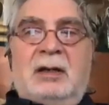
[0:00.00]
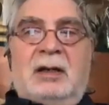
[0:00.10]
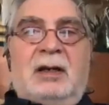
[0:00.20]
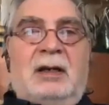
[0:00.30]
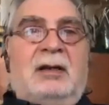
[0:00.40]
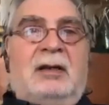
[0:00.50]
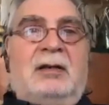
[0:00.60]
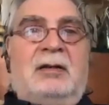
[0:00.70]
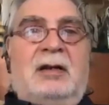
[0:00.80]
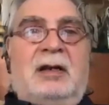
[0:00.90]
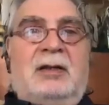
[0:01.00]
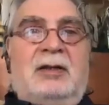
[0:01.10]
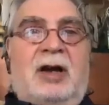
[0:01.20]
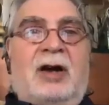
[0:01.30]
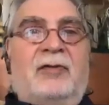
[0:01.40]
in the
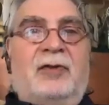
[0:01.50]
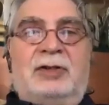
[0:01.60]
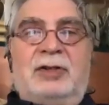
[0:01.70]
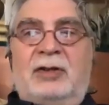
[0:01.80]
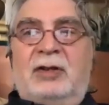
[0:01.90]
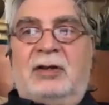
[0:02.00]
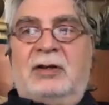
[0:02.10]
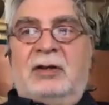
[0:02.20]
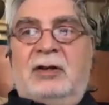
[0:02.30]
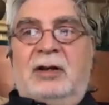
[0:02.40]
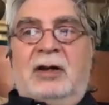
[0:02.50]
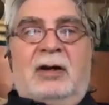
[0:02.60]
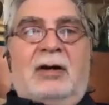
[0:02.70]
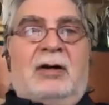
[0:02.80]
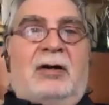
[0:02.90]
coverage of the
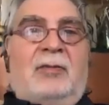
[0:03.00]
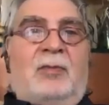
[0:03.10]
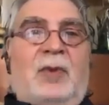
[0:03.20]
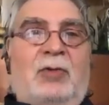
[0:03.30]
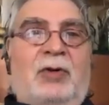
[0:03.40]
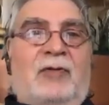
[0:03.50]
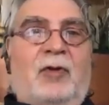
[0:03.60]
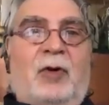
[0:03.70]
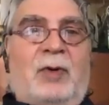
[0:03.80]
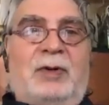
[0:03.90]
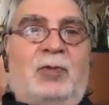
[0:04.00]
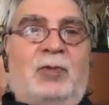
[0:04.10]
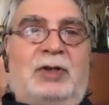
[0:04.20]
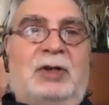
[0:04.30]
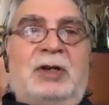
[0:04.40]
bail reform? I mean,
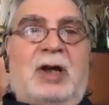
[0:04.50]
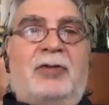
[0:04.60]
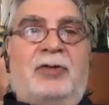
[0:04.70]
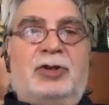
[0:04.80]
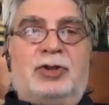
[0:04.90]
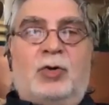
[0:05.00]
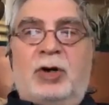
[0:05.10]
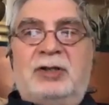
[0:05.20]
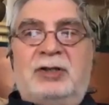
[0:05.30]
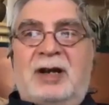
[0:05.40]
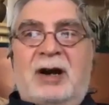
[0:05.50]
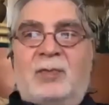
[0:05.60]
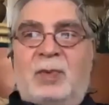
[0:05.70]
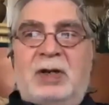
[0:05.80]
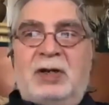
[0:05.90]
what are there stories that aren't
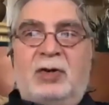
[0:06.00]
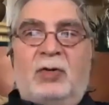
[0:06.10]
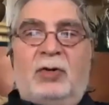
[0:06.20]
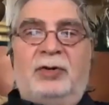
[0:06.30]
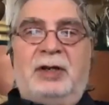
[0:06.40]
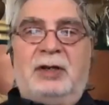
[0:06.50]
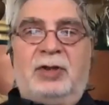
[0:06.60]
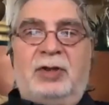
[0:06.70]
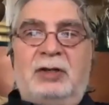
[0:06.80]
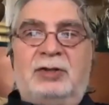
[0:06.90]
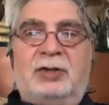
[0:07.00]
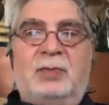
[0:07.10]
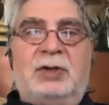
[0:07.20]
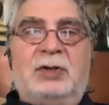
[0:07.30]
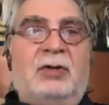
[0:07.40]
being told that you think should be
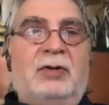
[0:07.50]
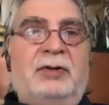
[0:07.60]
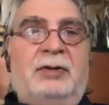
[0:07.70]
told?